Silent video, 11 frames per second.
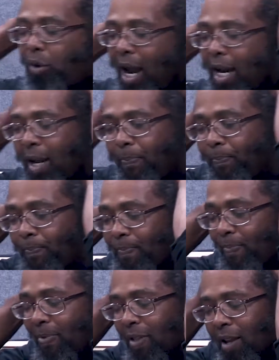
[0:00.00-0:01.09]
try to
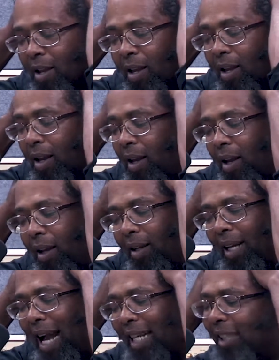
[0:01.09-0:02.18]

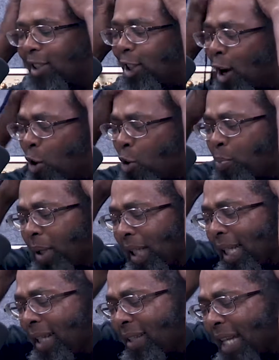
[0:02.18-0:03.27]
kind of tone police